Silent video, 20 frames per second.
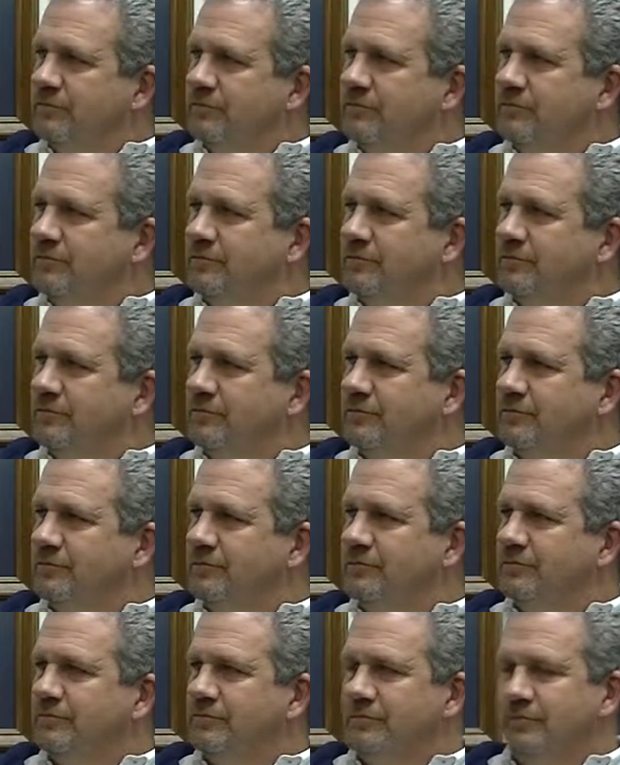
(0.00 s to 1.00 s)

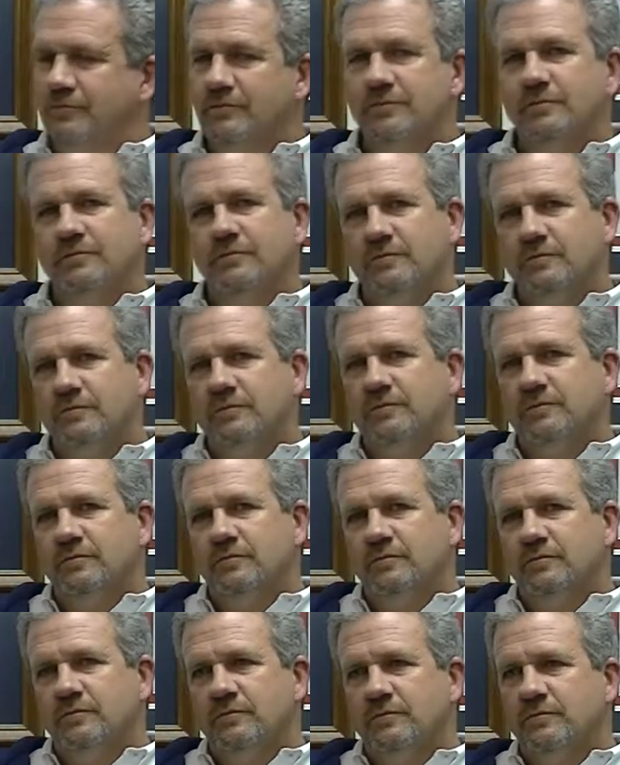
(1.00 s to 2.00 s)

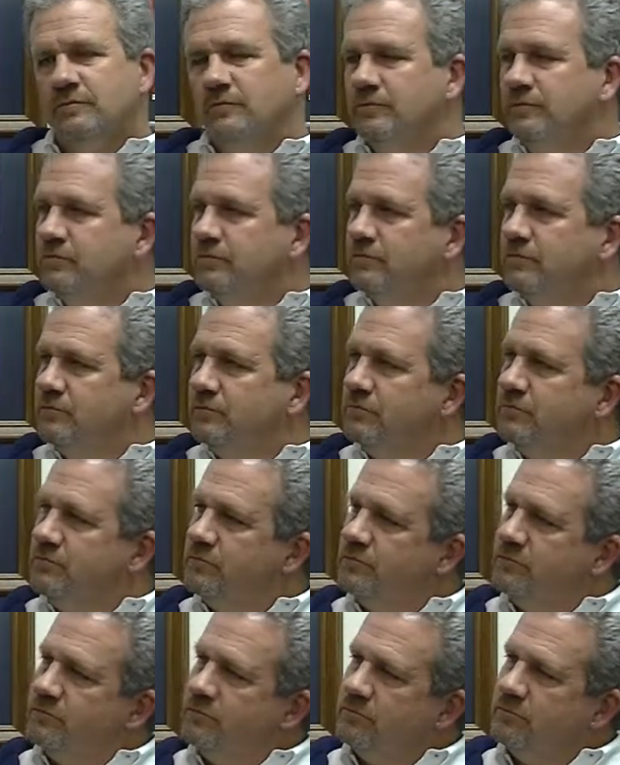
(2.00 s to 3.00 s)

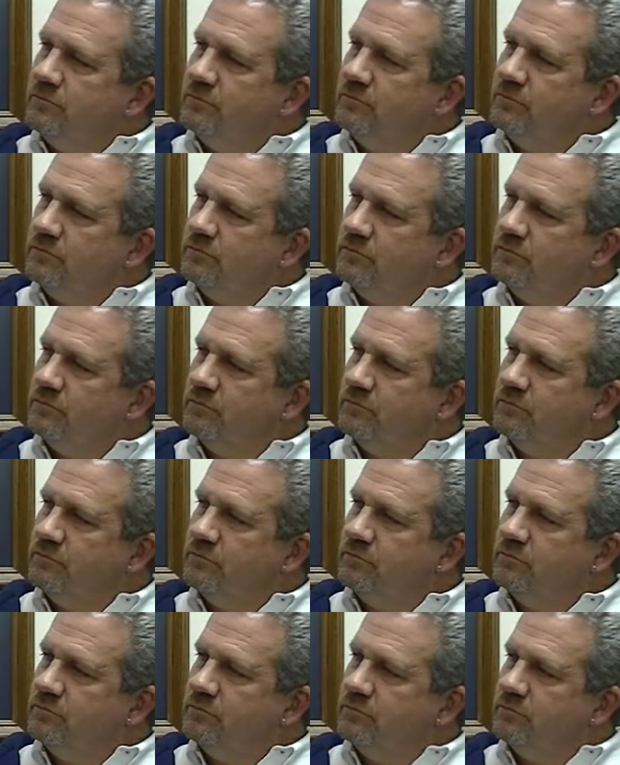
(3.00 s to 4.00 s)

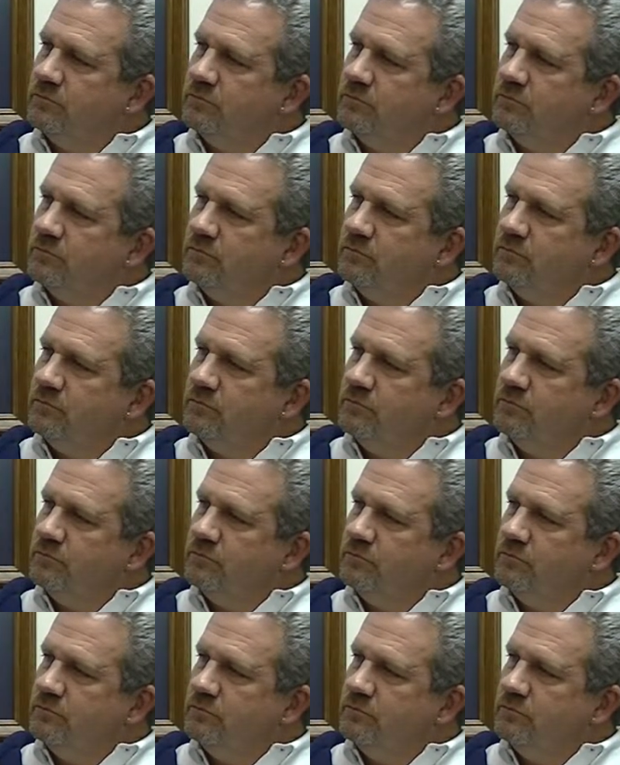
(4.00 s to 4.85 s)
No words are spoken by the person on screen.